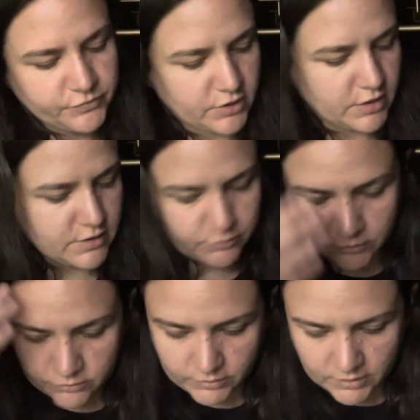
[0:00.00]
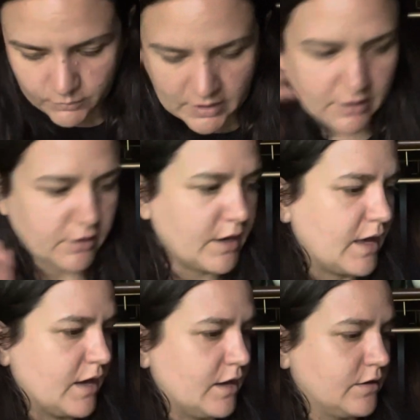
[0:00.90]
clean the roots really well,
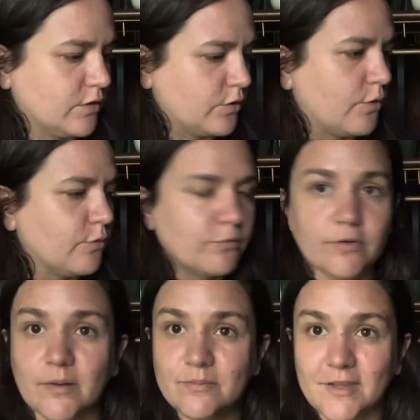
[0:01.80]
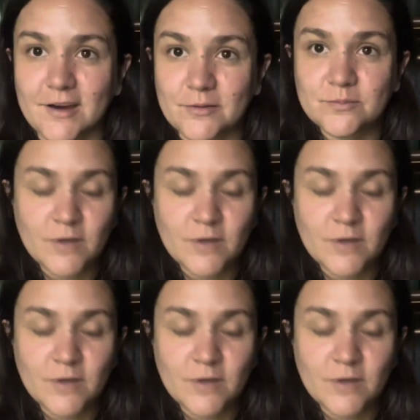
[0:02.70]
and go from there.